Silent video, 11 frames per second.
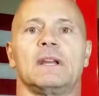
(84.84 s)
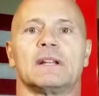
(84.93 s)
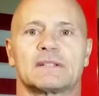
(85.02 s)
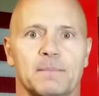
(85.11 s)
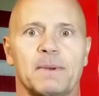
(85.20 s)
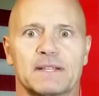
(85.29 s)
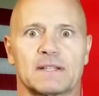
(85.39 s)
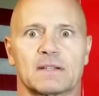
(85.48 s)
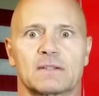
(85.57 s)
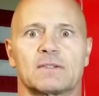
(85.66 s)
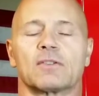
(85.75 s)
it's a
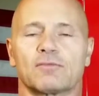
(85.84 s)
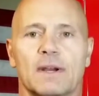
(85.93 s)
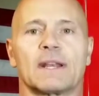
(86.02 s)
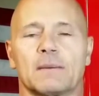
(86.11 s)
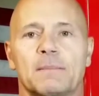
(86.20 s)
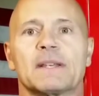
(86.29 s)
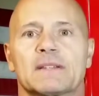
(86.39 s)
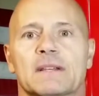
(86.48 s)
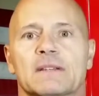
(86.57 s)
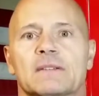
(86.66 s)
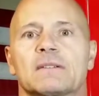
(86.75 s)
business. You're running a
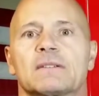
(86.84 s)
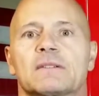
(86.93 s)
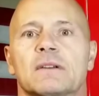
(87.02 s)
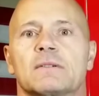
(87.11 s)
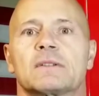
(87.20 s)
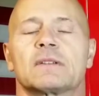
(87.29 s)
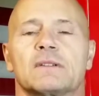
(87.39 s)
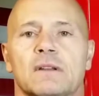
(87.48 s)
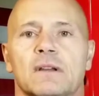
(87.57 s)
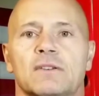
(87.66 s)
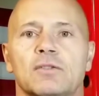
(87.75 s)
business. So it's
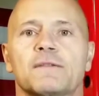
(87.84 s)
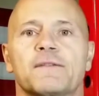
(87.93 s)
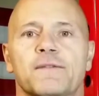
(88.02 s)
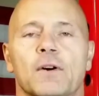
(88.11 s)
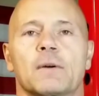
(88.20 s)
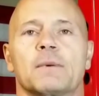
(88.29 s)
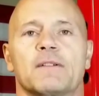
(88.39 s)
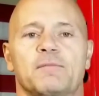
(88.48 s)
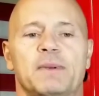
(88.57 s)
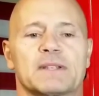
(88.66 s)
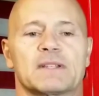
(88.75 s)
a new form
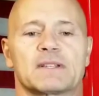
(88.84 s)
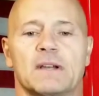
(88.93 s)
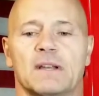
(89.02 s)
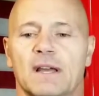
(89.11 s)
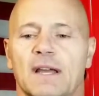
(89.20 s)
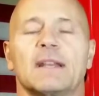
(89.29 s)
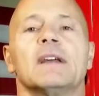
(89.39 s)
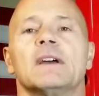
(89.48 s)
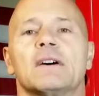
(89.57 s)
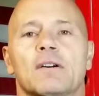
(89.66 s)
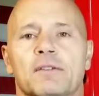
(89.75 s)
of business online.
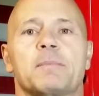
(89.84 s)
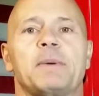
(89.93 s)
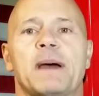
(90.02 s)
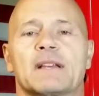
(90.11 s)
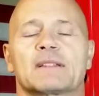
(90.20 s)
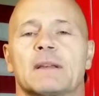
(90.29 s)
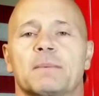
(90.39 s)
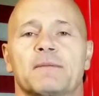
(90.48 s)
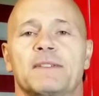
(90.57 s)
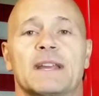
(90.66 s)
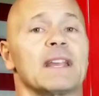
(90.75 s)
Over the past
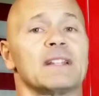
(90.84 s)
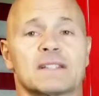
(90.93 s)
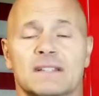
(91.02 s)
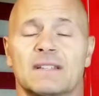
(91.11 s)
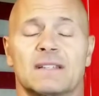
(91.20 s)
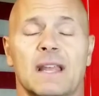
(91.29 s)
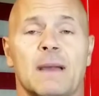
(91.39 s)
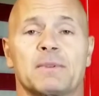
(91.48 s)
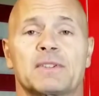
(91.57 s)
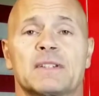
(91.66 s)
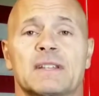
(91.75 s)
couple of decades, it's
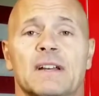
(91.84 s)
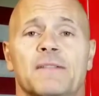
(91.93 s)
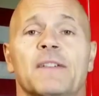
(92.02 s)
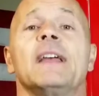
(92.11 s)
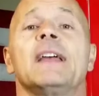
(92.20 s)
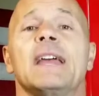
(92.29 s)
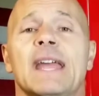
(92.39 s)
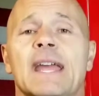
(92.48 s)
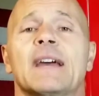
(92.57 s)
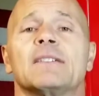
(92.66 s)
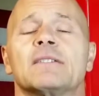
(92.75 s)
established itself,
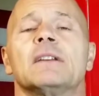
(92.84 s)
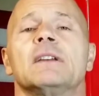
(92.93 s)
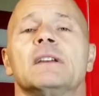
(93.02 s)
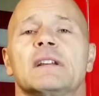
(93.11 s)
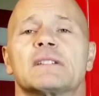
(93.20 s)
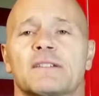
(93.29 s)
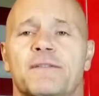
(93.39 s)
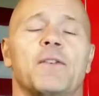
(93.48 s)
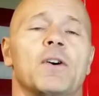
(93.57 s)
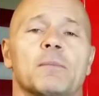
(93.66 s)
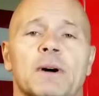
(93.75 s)
and it's a
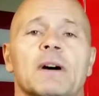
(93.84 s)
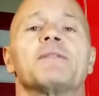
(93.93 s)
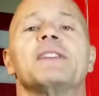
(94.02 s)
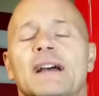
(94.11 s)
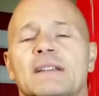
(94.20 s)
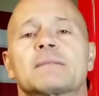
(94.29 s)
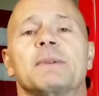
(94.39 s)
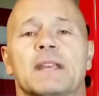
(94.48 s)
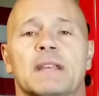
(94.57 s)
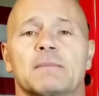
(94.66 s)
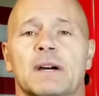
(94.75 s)
form of, yes,
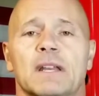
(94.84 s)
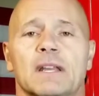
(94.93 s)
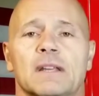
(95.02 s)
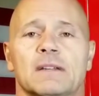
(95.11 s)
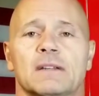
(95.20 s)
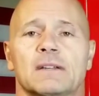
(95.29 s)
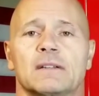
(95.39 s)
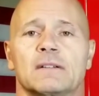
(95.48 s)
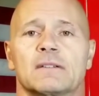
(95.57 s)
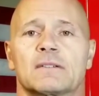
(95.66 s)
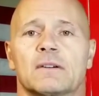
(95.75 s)
making money.
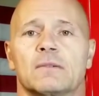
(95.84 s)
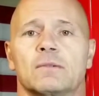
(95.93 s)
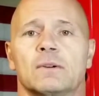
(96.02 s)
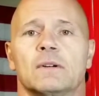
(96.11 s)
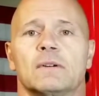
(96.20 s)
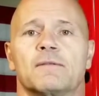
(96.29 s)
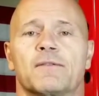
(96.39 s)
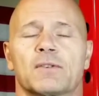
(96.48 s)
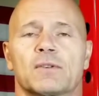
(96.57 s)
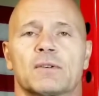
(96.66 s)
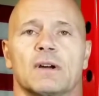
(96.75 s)
So
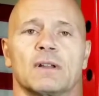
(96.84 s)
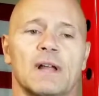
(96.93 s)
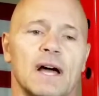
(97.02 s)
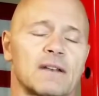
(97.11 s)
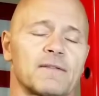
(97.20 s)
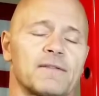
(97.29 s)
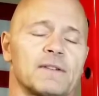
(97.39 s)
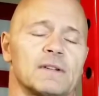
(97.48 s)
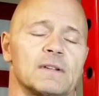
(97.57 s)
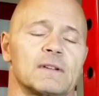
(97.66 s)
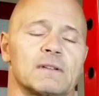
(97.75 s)
for a lot of
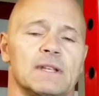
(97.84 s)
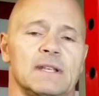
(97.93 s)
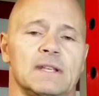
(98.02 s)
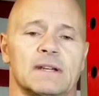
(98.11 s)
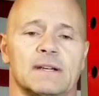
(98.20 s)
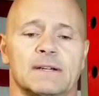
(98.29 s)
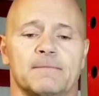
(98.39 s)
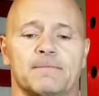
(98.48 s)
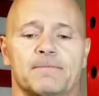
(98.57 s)
the